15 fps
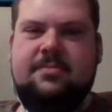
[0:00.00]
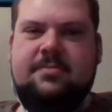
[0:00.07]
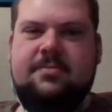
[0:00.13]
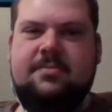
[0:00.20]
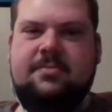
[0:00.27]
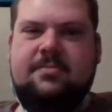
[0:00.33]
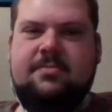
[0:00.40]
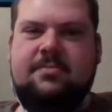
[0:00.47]

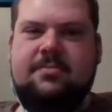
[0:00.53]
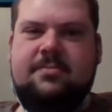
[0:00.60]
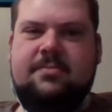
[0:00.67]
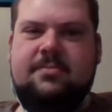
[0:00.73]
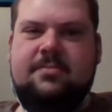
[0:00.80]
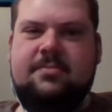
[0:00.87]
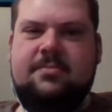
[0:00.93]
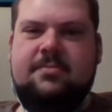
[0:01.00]

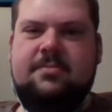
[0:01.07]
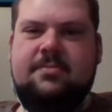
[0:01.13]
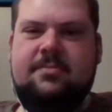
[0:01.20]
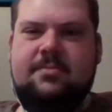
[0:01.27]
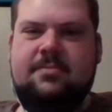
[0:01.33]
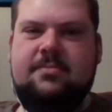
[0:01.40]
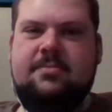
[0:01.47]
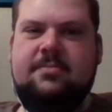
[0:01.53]

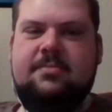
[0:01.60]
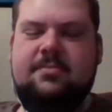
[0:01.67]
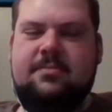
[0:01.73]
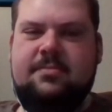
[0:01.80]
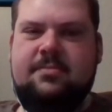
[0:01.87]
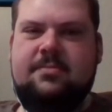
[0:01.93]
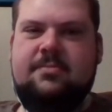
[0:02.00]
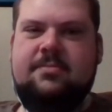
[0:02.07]

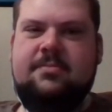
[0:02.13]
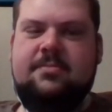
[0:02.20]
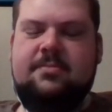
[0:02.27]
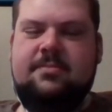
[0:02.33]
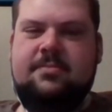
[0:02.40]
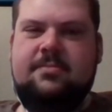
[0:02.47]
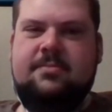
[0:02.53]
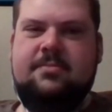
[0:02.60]

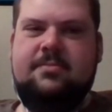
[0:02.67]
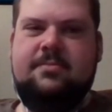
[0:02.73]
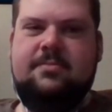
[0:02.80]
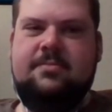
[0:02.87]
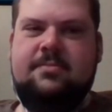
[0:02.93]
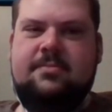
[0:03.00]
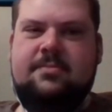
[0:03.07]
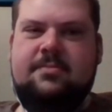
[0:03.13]

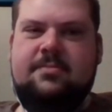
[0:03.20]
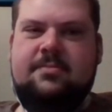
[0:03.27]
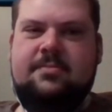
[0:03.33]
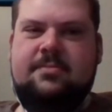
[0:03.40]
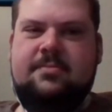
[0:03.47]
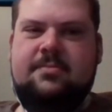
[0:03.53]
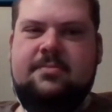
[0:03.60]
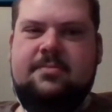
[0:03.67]

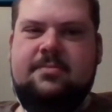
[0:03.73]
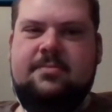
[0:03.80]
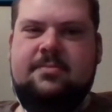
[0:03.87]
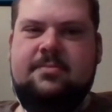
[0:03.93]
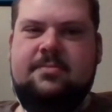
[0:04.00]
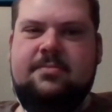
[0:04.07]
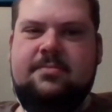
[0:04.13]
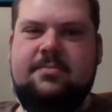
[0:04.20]

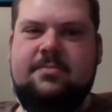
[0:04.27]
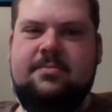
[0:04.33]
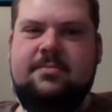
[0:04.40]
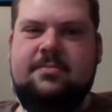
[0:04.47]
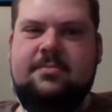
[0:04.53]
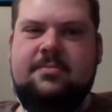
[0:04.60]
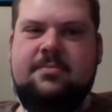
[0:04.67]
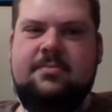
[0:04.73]

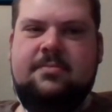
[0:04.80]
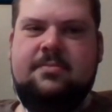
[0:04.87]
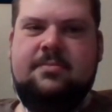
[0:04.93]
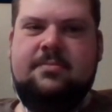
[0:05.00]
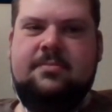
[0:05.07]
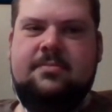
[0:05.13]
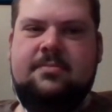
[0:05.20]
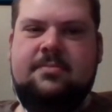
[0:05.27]

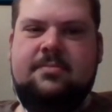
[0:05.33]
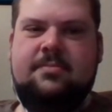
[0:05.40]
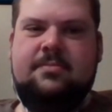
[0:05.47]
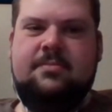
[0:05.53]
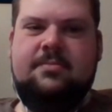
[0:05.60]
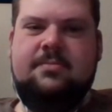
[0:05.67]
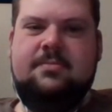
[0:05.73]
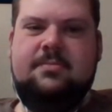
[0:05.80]

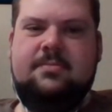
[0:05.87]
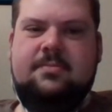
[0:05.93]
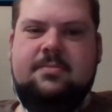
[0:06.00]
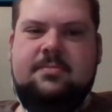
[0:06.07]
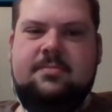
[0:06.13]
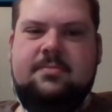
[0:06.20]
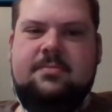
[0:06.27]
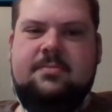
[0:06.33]

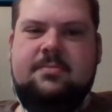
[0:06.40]
The person shown says nothing.